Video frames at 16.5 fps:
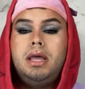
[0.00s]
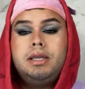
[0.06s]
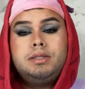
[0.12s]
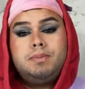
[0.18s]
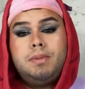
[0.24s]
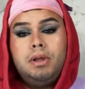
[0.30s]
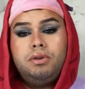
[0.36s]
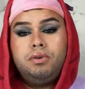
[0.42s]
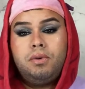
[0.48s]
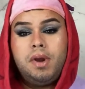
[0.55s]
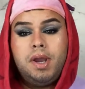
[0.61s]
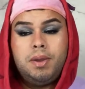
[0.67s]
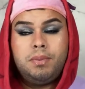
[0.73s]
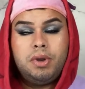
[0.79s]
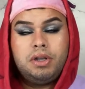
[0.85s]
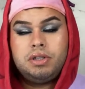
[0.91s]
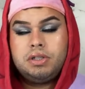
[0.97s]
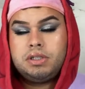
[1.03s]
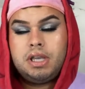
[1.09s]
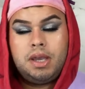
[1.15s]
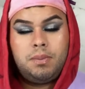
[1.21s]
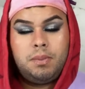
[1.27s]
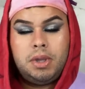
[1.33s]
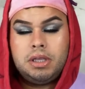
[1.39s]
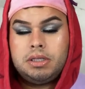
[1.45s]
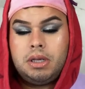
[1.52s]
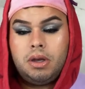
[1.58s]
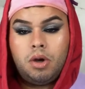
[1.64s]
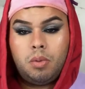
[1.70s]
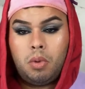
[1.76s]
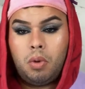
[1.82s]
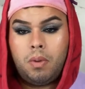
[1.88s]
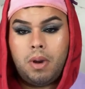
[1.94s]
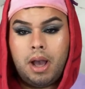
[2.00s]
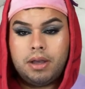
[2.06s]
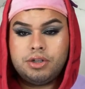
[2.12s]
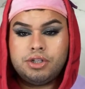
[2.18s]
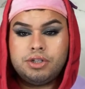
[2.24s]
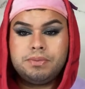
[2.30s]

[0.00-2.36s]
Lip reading: It smelled great, but it just gave me a terrible rash.